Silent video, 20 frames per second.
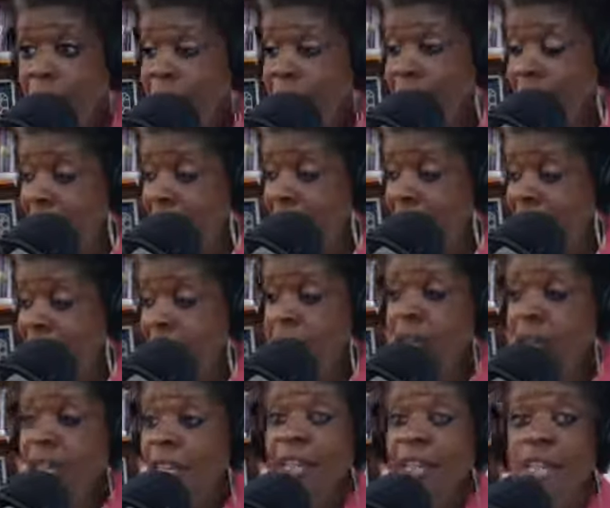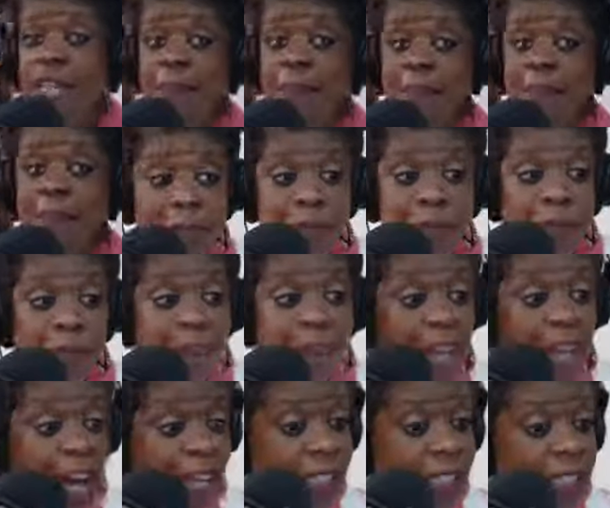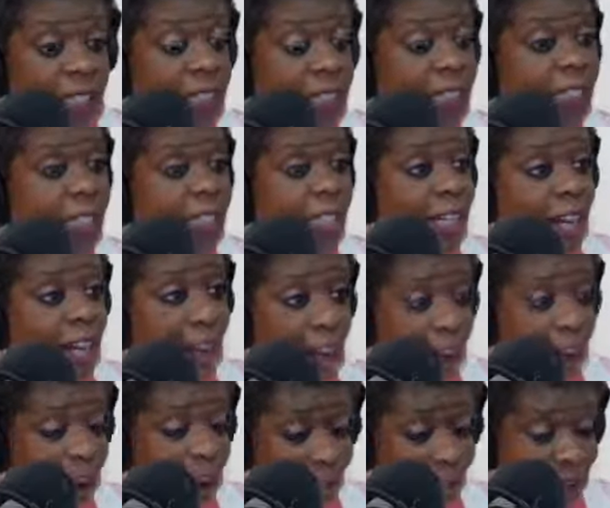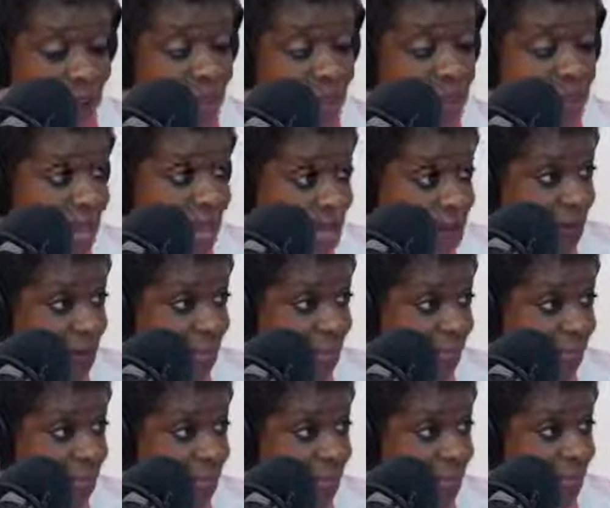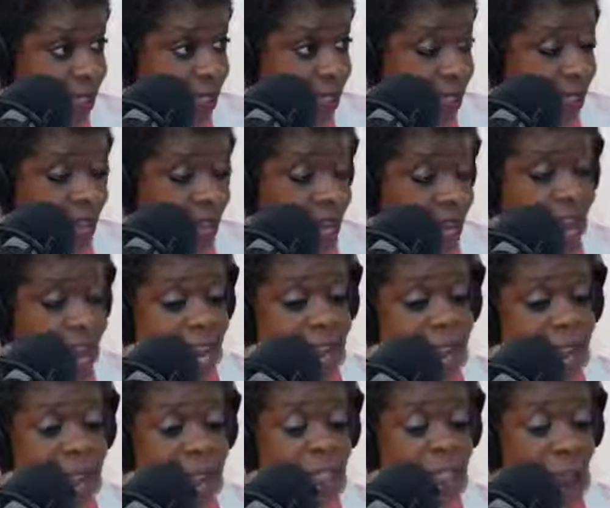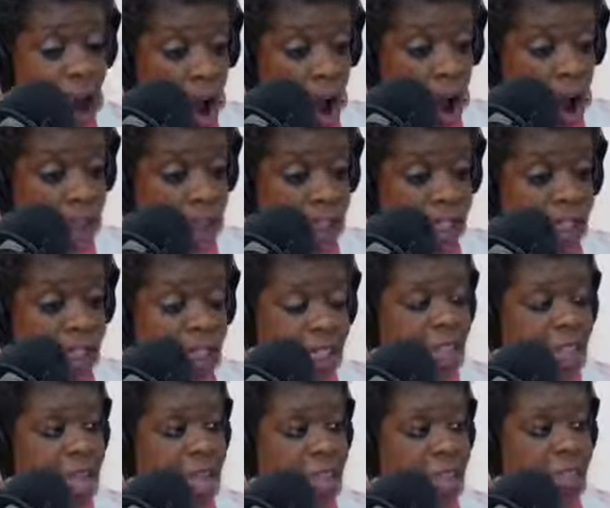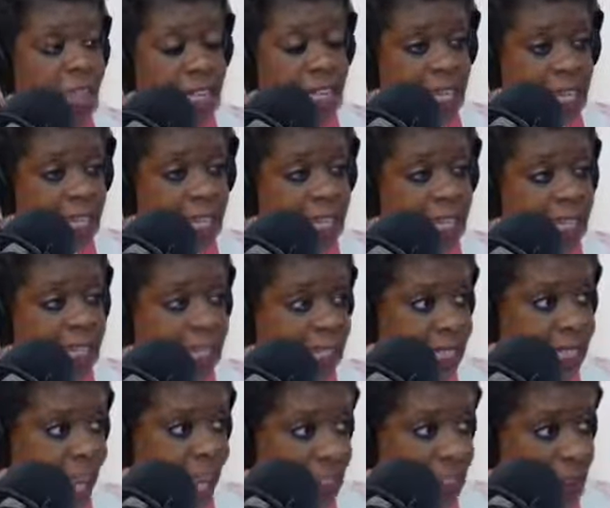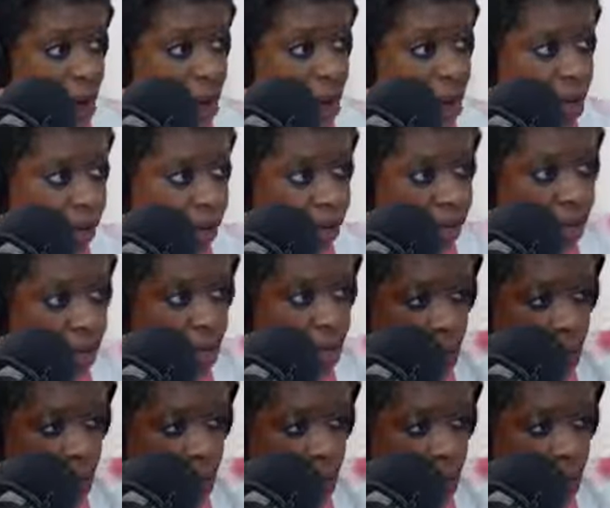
the people of color are having babies. And because the this is not, you